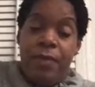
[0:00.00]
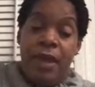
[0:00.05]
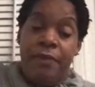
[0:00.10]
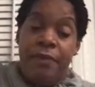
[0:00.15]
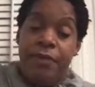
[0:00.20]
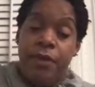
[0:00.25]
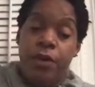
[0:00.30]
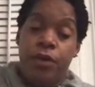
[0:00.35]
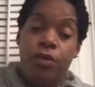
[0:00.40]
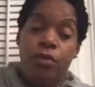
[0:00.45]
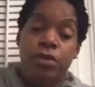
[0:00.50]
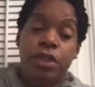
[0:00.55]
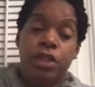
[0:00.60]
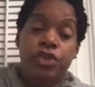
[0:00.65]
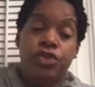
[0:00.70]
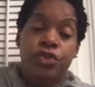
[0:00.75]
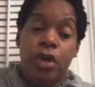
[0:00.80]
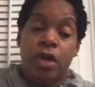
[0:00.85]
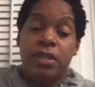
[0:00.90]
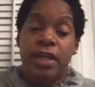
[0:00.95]
If they're using
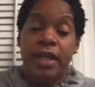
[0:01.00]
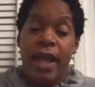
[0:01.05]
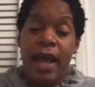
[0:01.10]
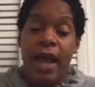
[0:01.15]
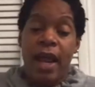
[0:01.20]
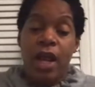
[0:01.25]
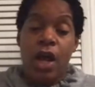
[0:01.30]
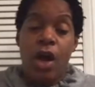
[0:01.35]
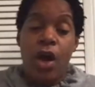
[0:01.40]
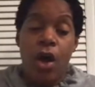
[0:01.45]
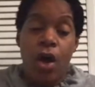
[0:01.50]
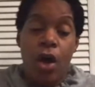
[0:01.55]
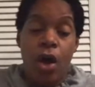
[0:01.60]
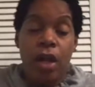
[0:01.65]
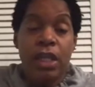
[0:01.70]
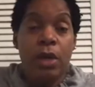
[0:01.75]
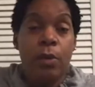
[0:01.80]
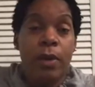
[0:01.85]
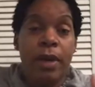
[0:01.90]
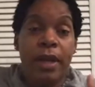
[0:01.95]
drugs and
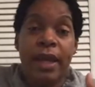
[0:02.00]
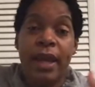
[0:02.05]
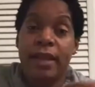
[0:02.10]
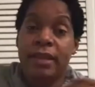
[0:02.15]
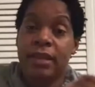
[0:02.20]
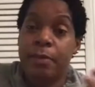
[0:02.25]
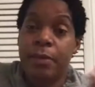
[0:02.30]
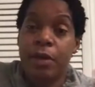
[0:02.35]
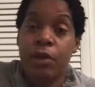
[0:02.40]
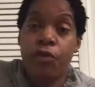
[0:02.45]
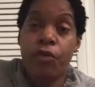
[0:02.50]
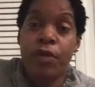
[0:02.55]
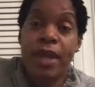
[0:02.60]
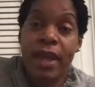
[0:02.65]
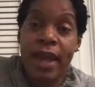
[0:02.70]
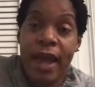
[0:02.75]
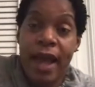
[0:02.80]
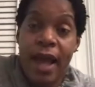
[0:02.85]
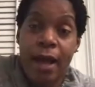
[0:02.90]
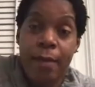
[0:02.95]
alcohol, you want to get them in
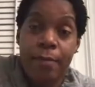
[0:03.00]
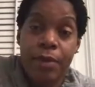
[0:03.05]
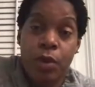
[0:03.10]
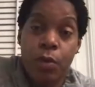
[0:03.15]
rehab.